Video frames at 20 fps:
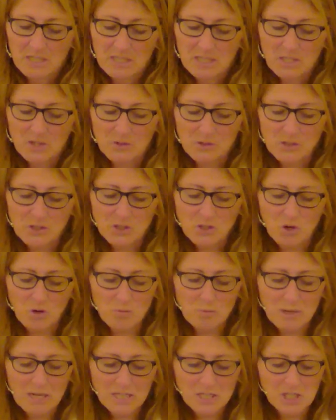There is
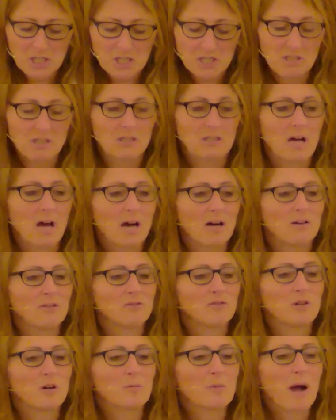so much to
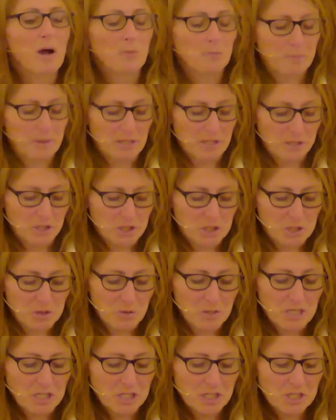love about being
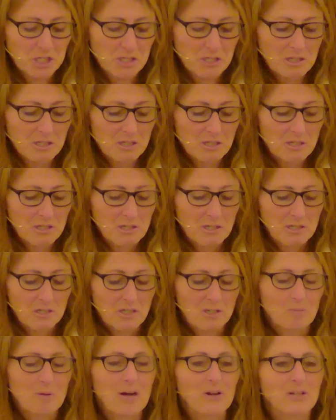Jewish,
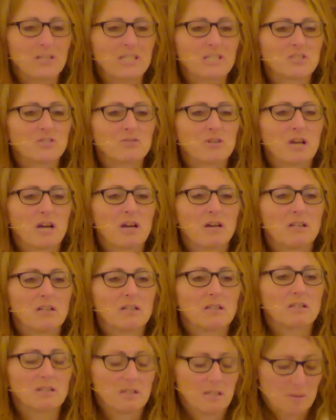about
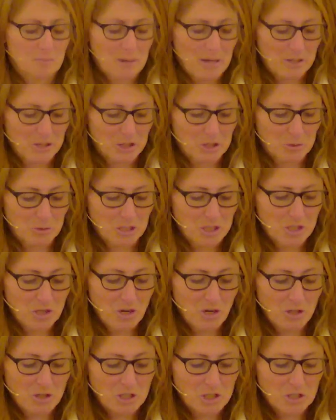Israel, about Jewish
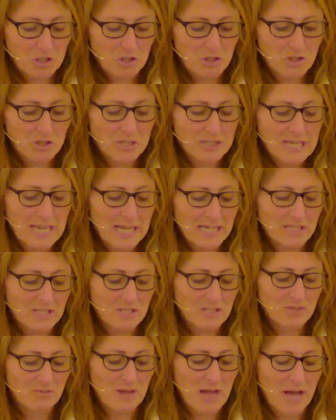culture,
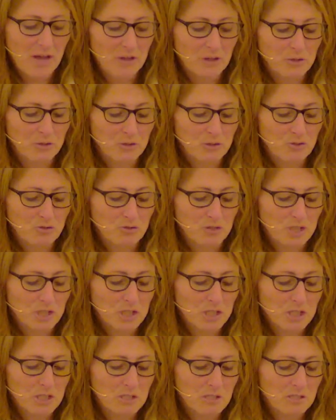texts, values,
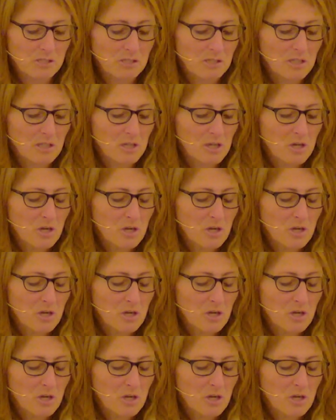traditions.